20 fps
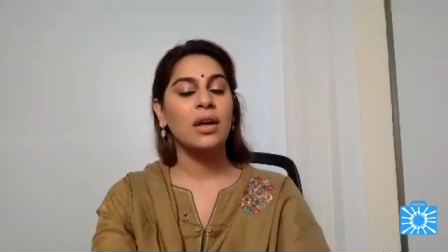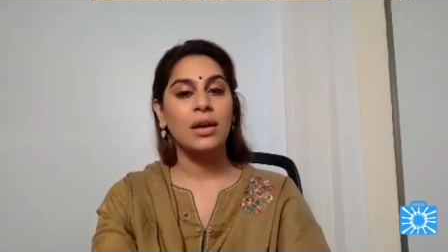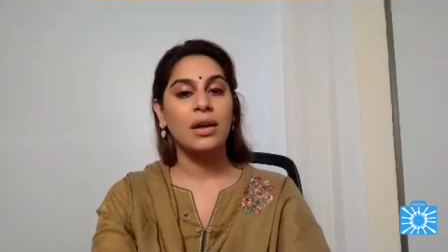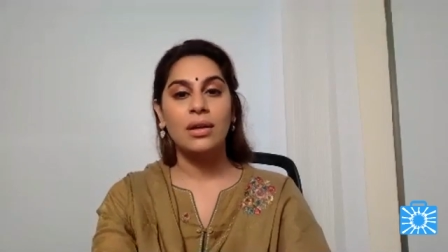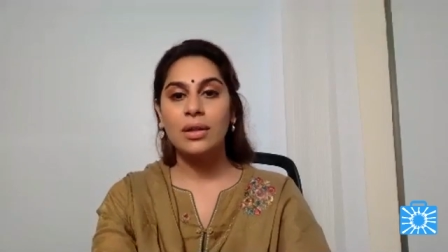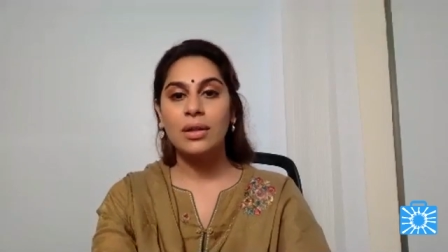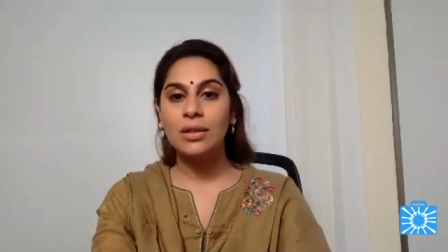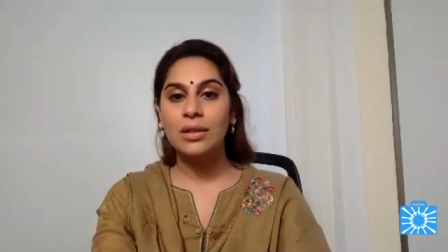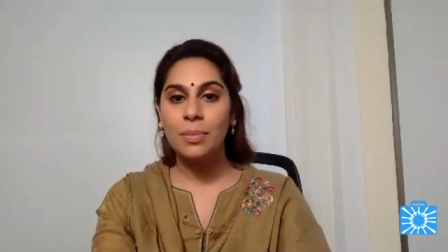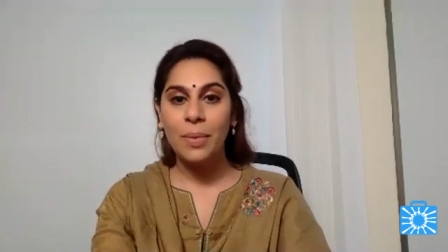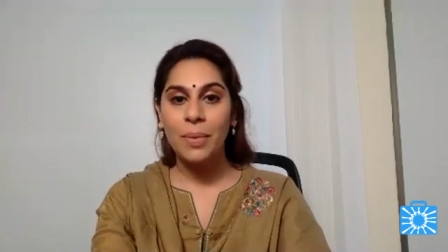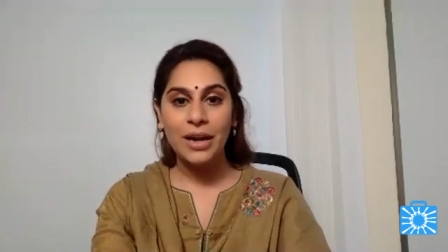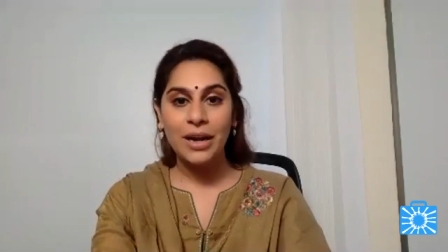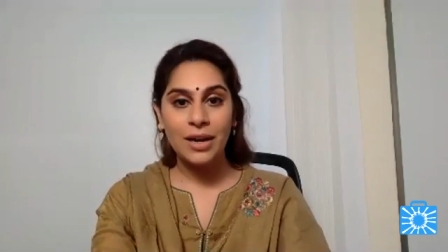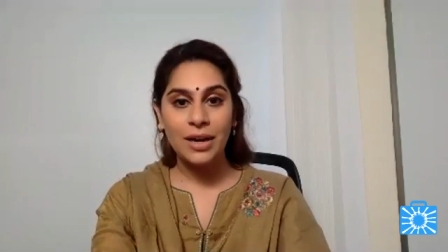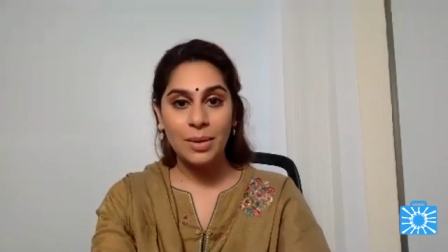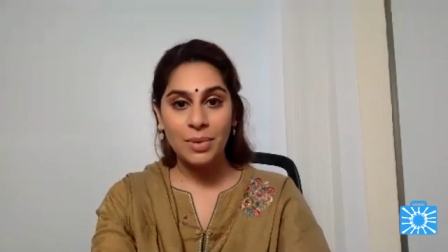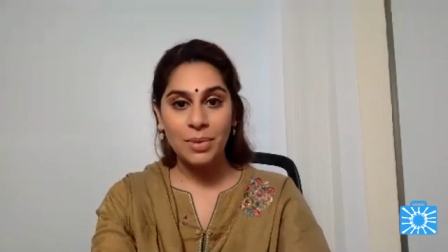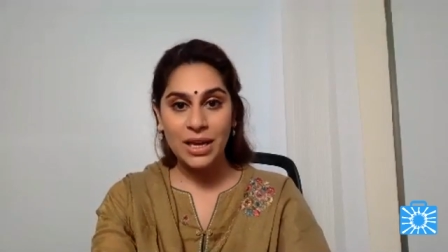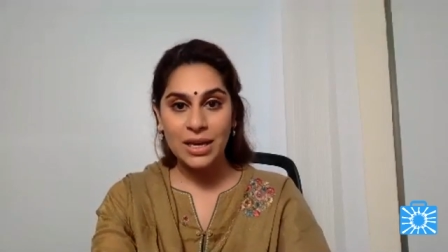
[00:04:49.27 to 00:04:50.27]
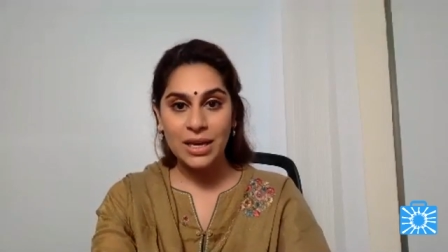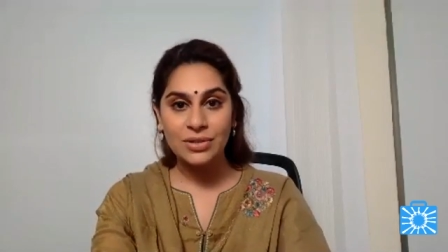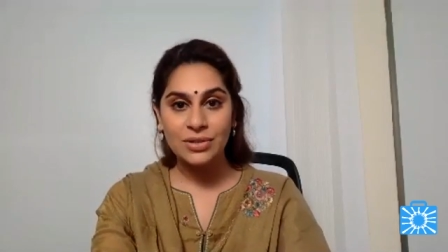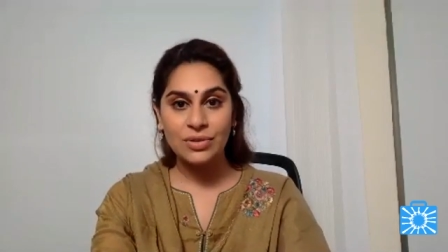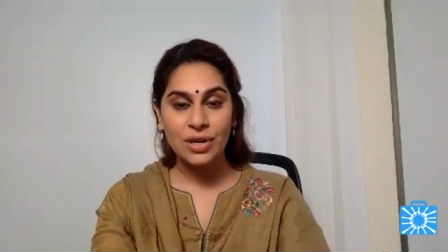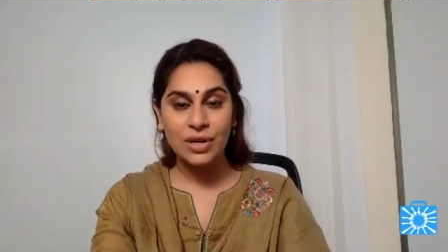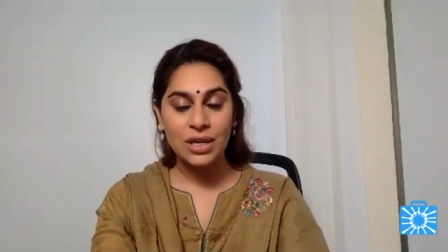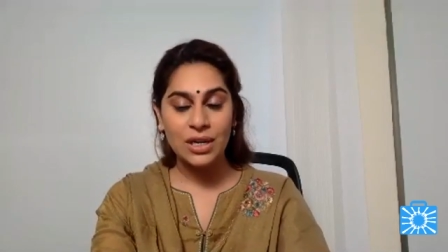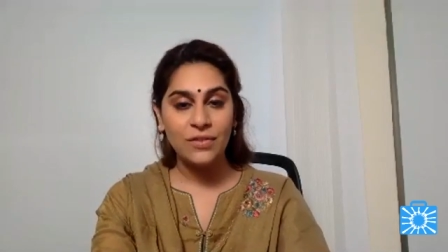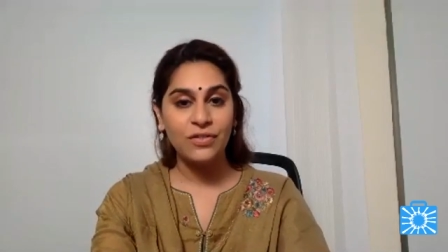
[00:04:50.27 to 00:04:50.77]
the pandemic has
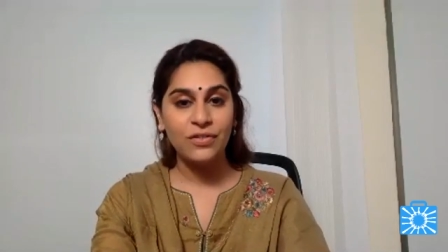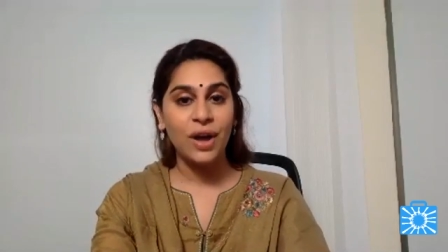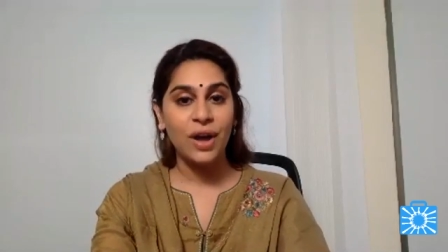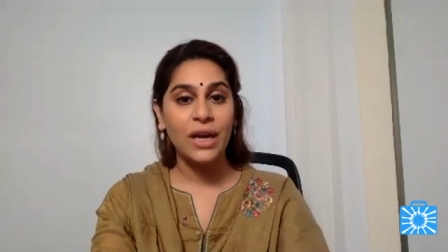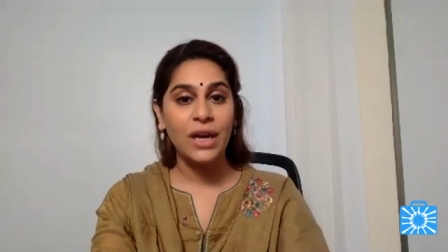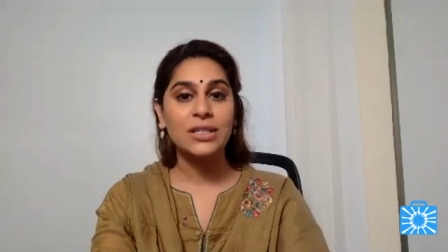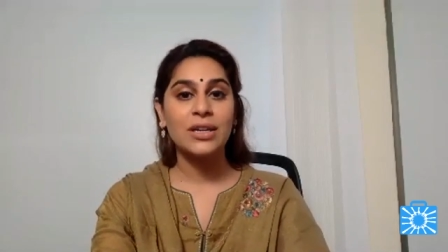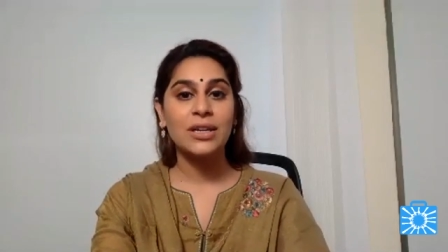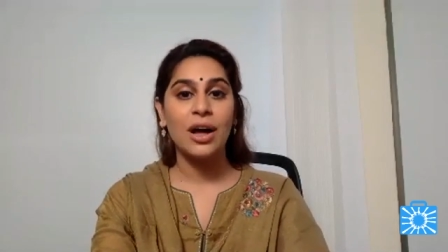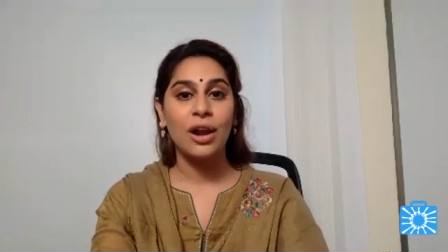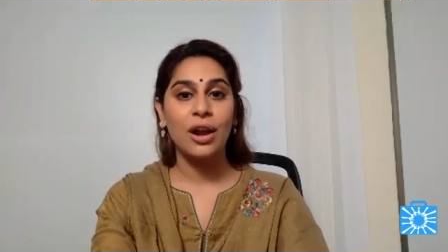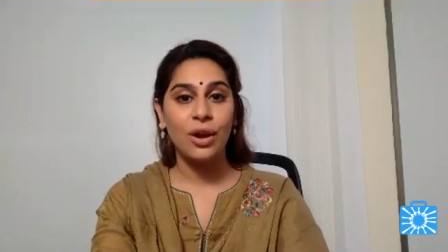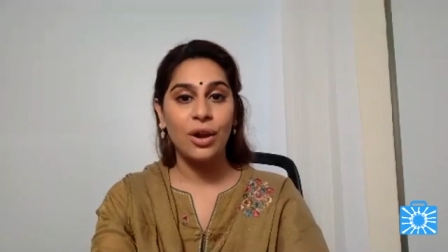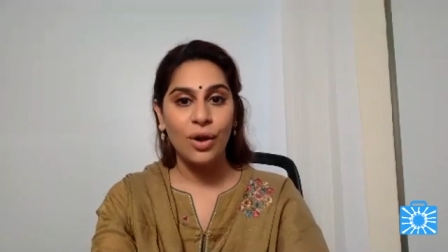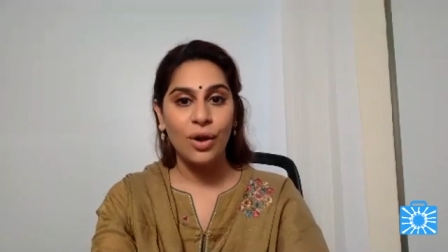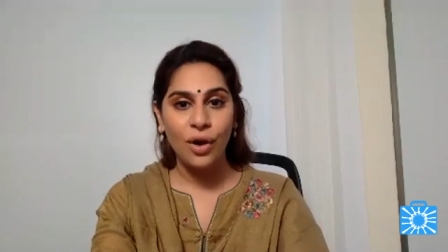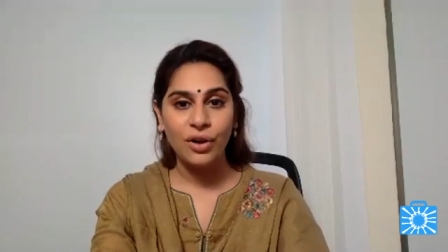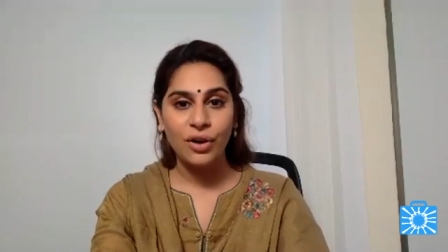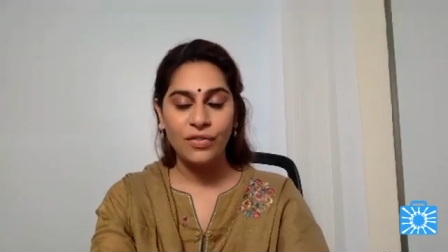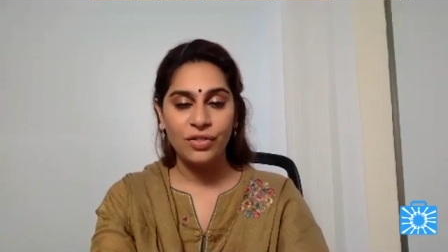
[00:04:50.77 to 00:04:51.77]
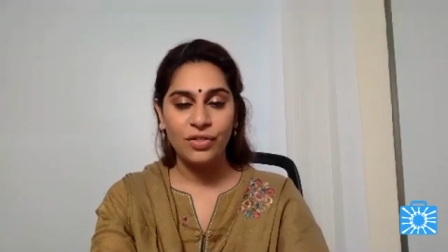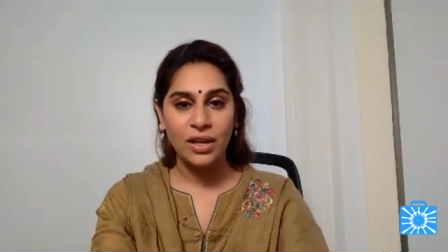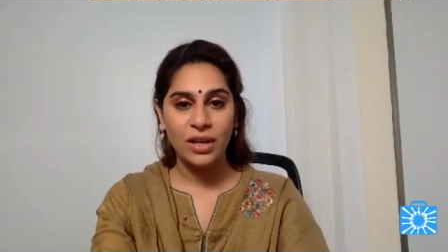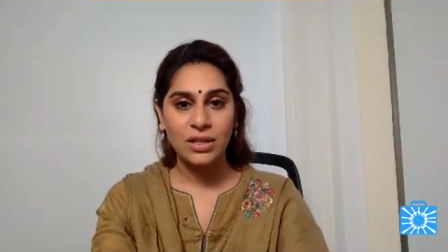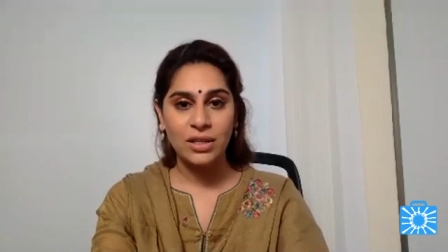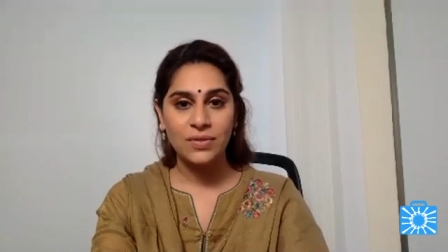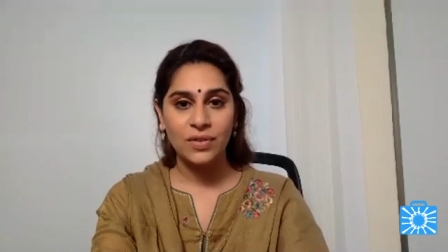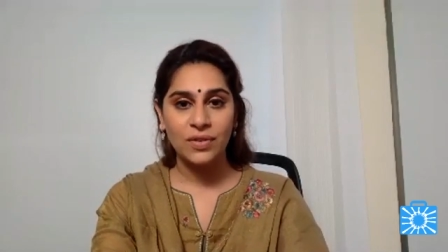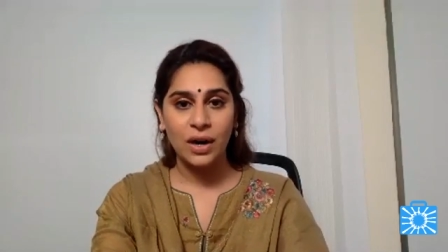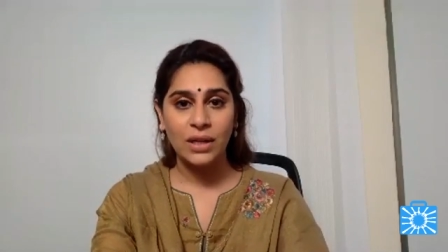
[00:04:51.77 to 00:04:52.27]
redefined a lot of things
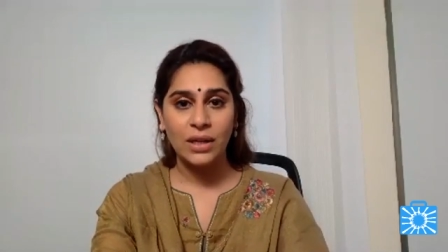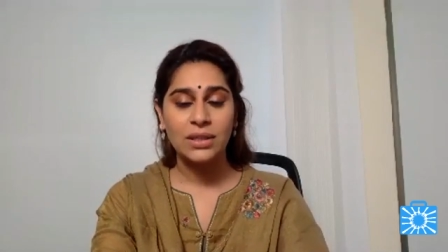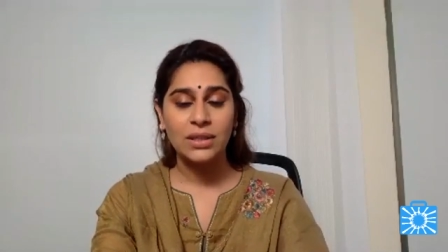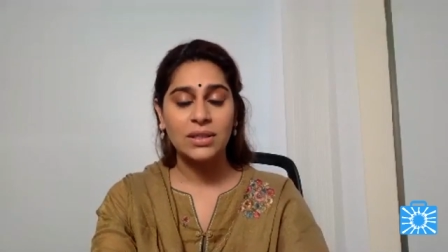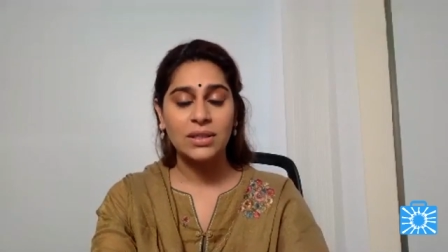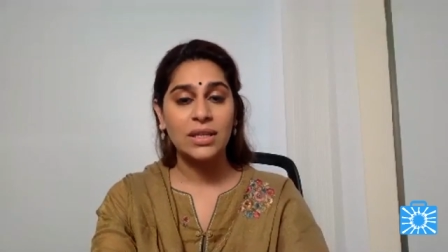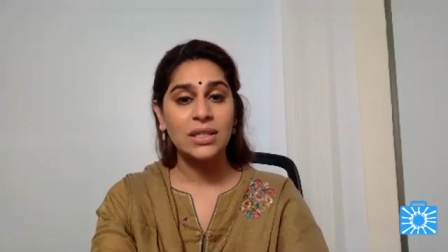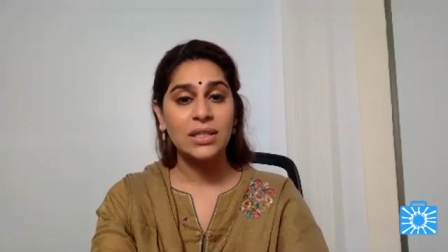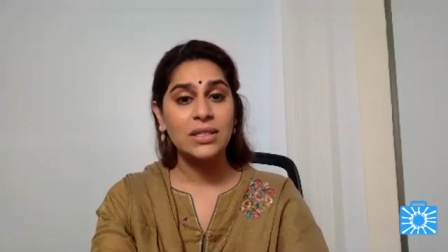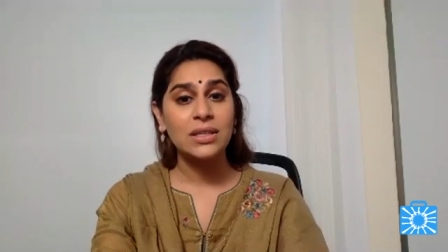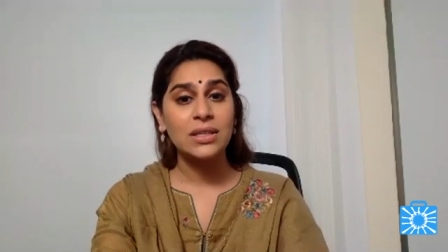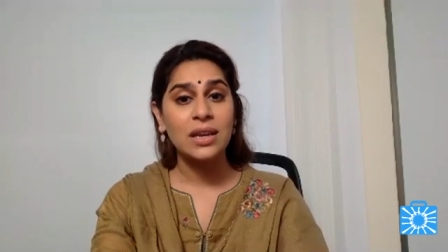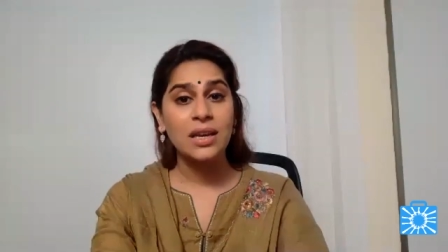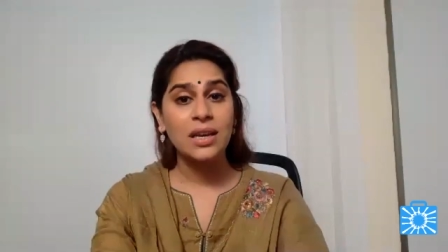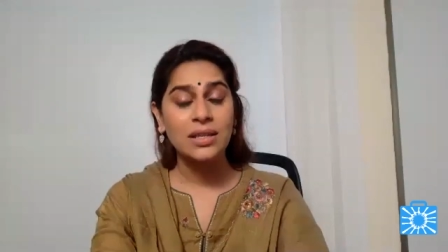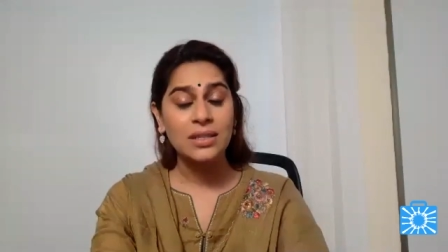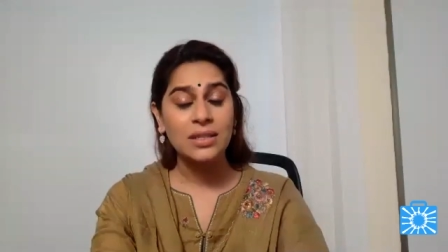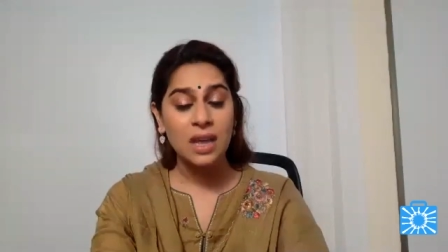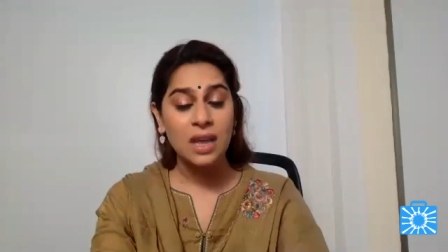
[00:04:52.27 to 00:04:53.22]
for us. It's